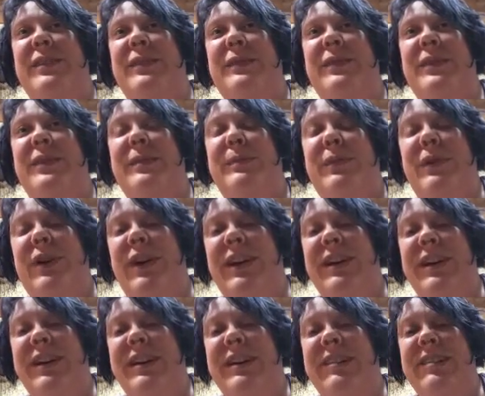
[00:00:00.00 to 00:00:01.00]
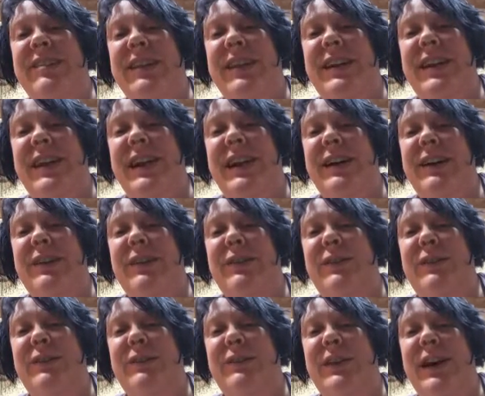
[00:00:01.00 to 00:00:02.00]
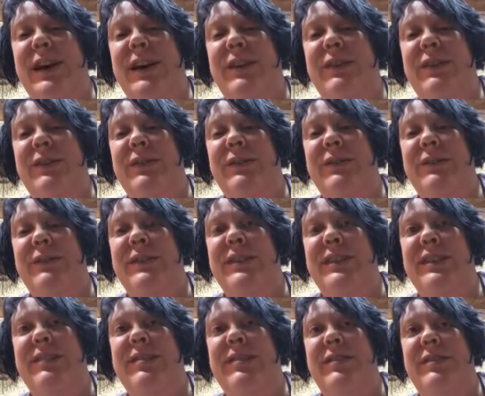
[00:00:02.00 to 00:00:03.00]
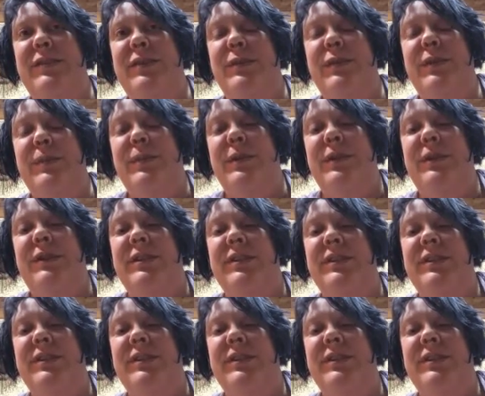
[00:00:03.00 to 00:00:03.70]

with the products, like how it's doable.